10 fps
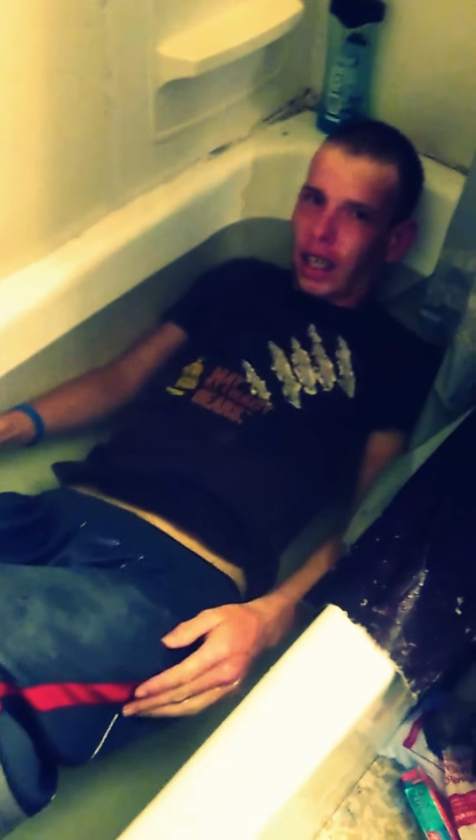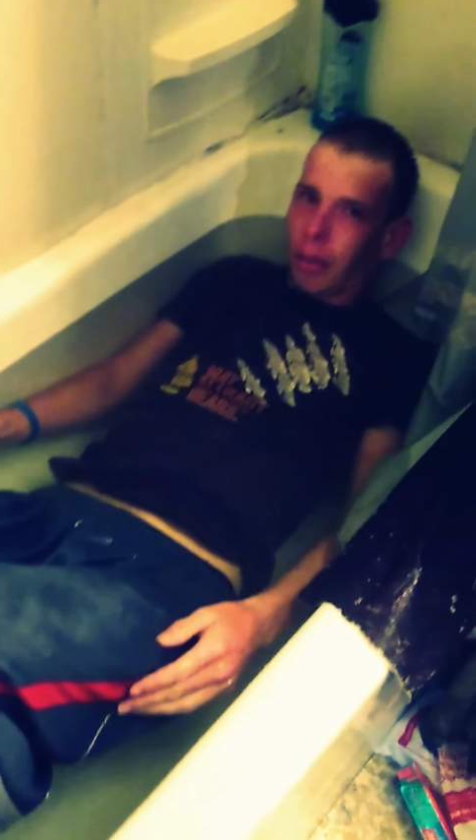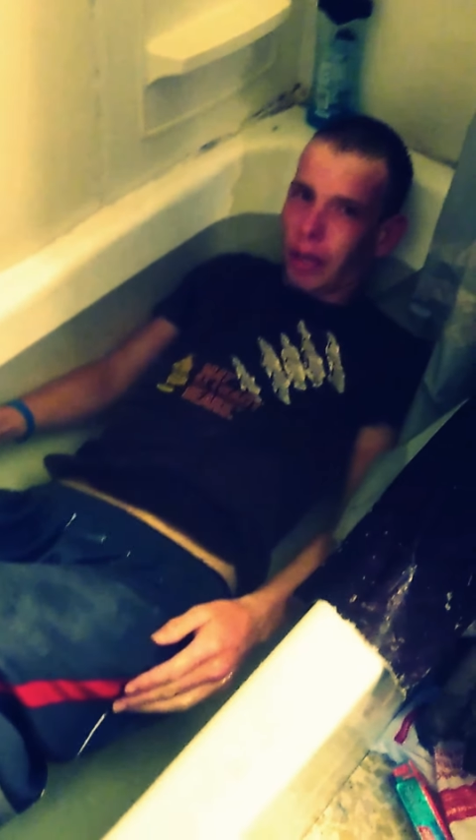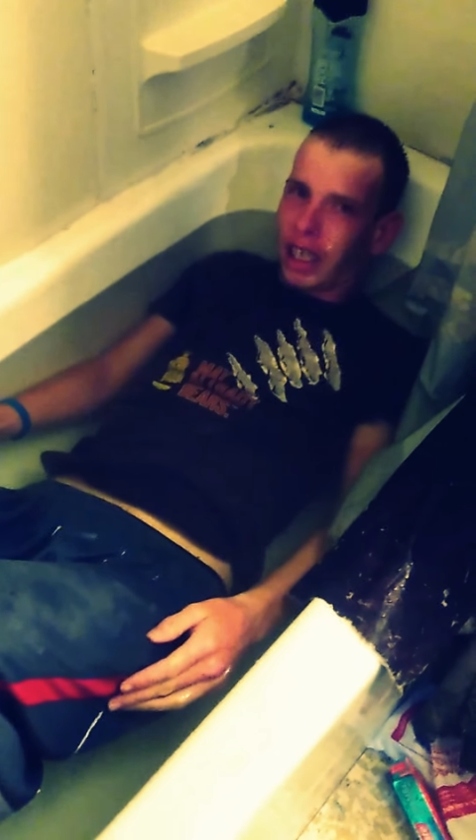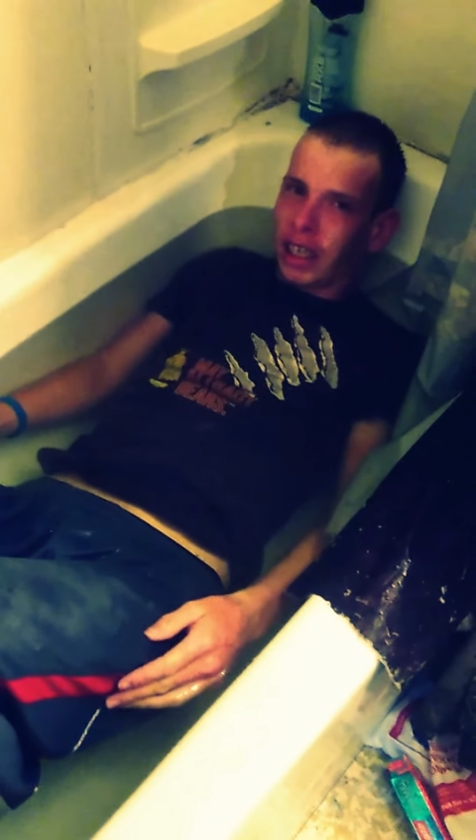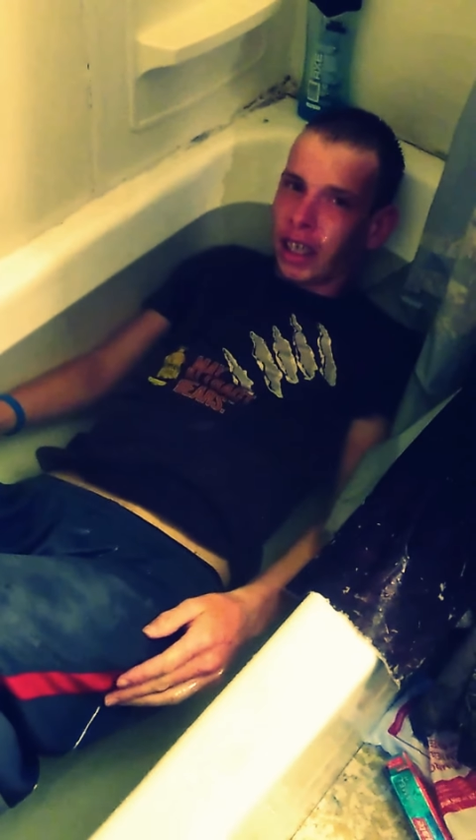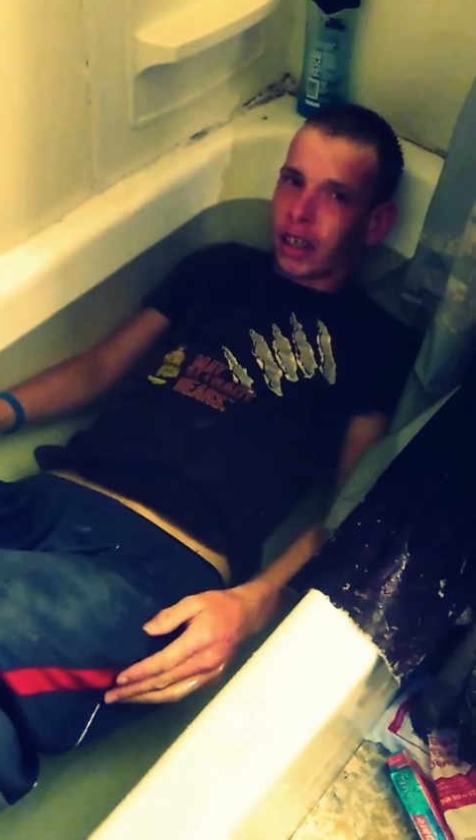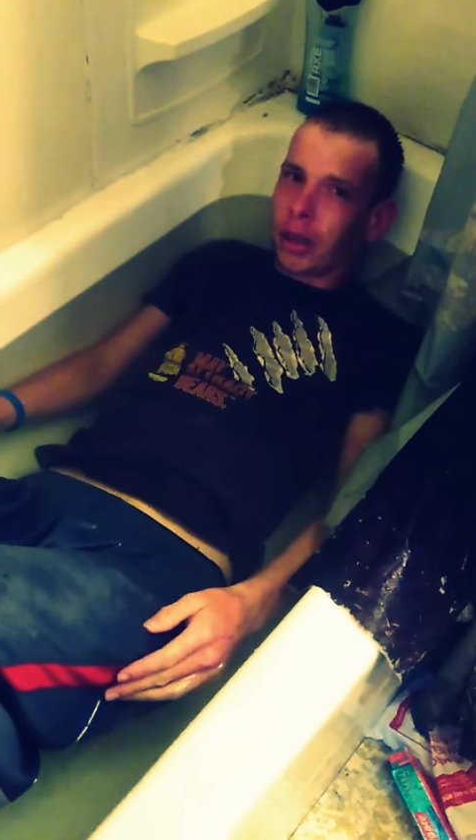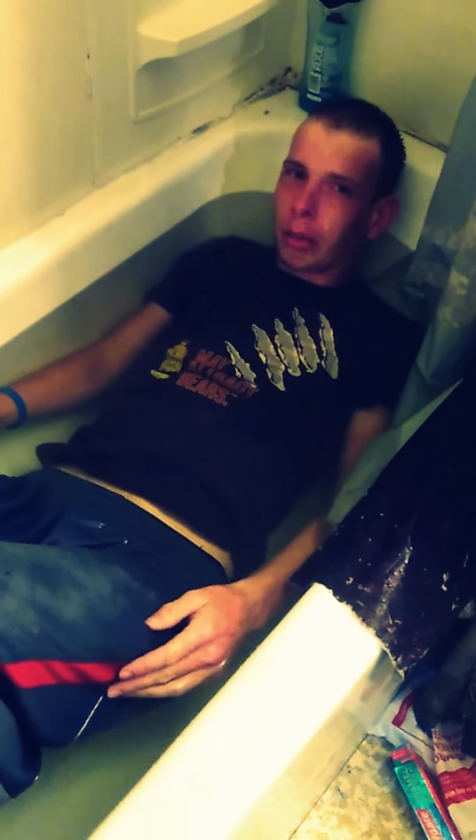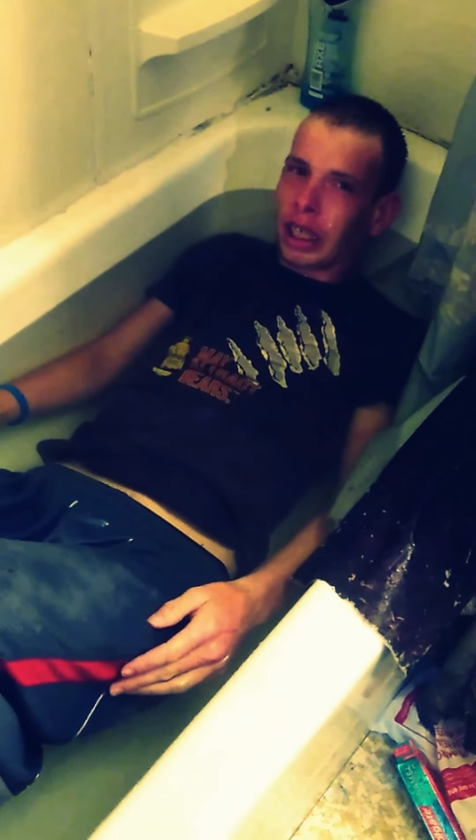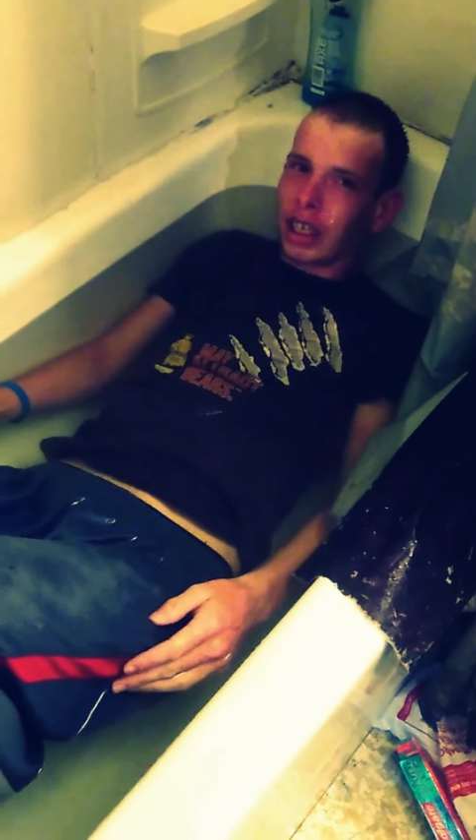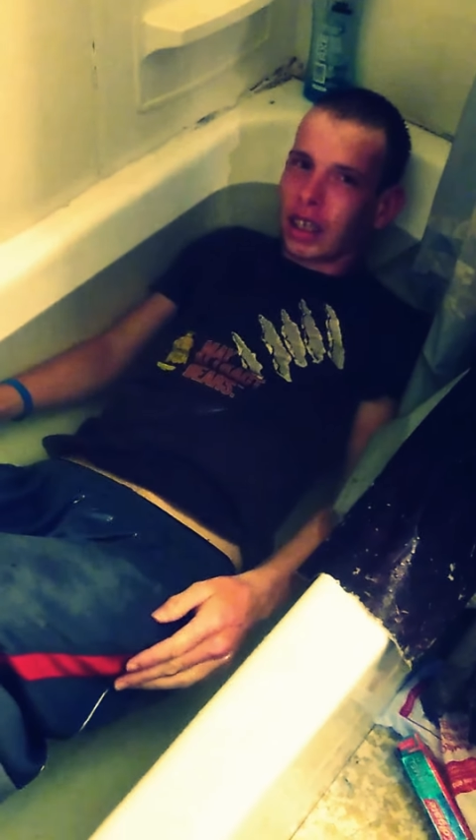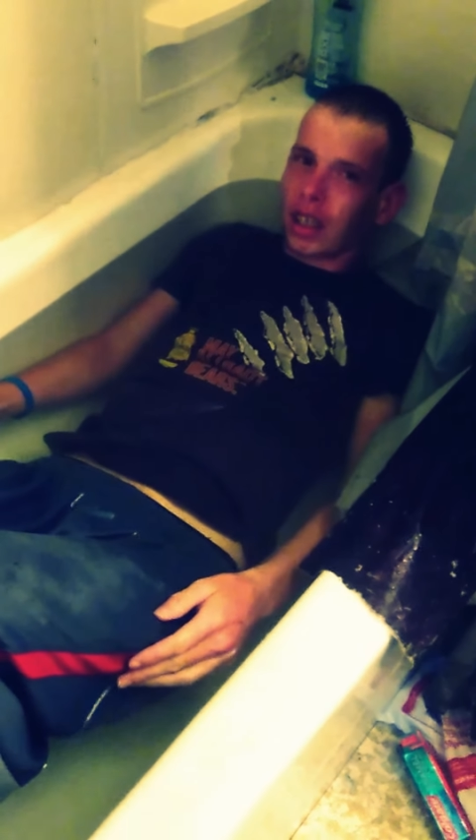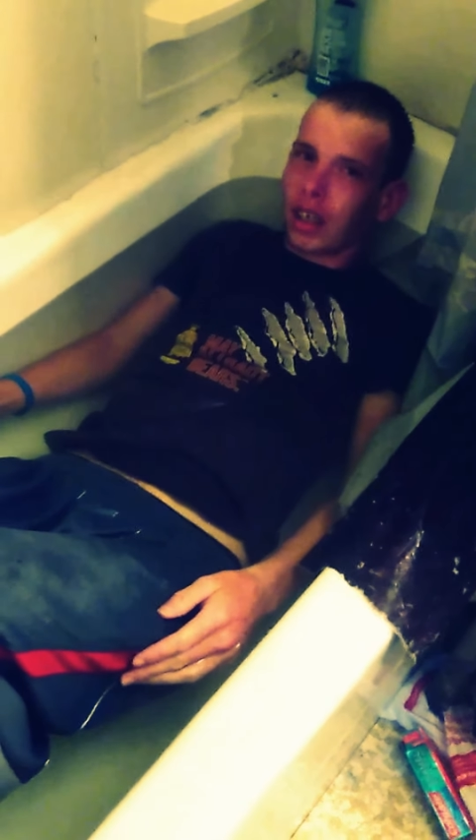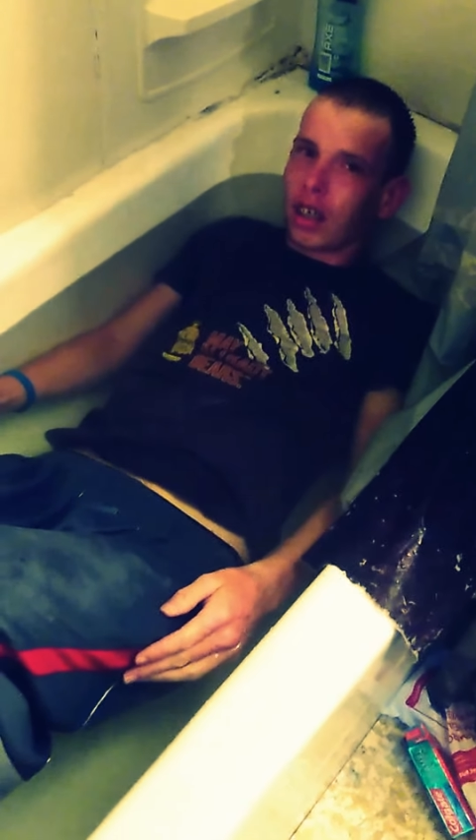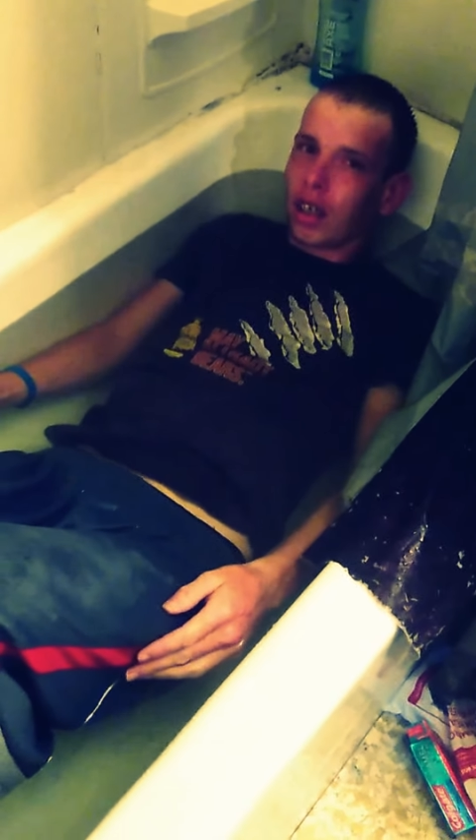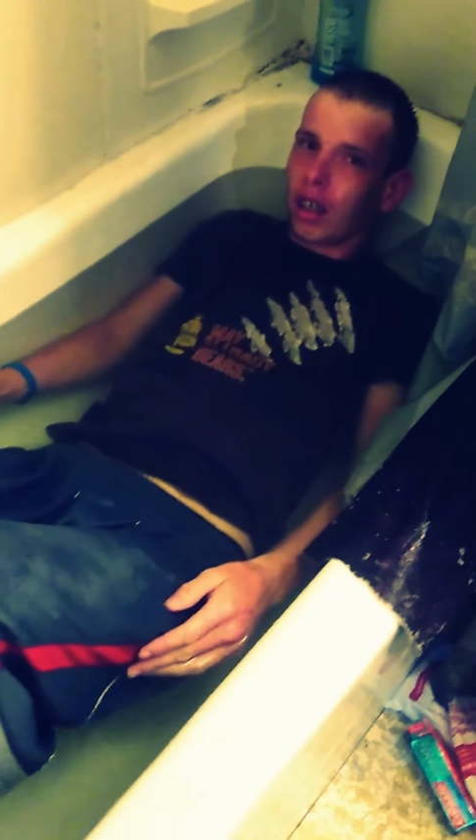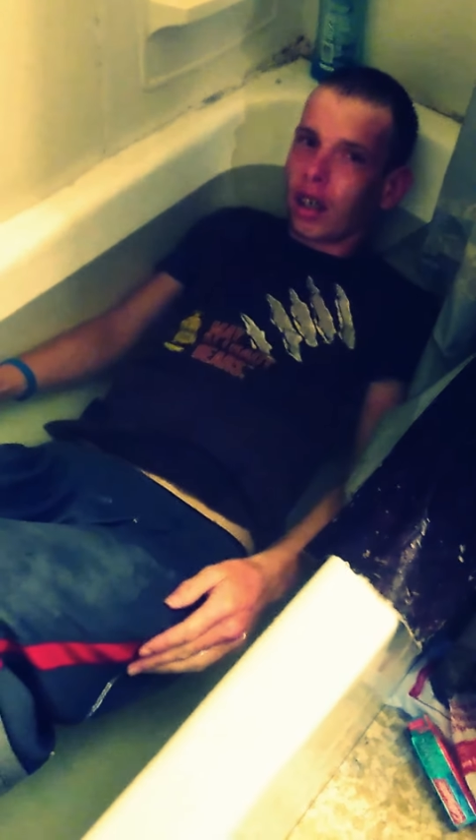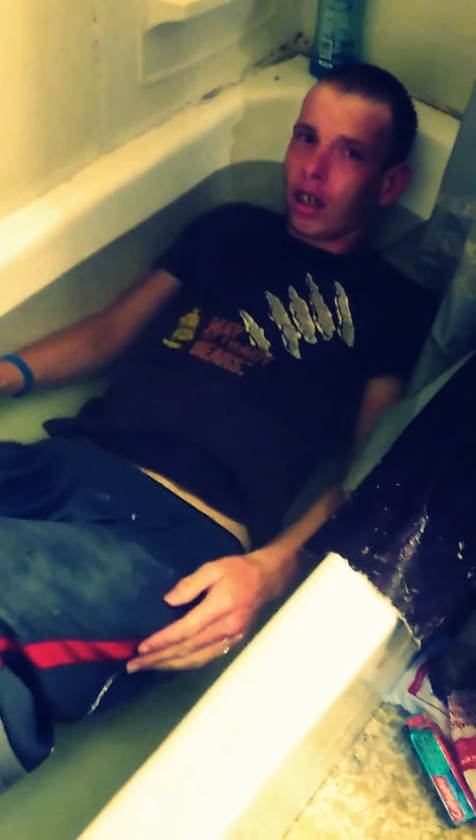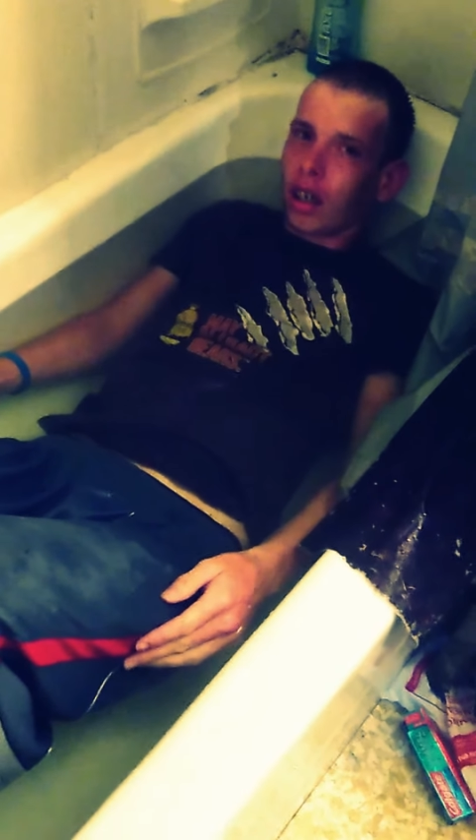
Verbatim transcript: I've been in here three minutes. Mm-hmm.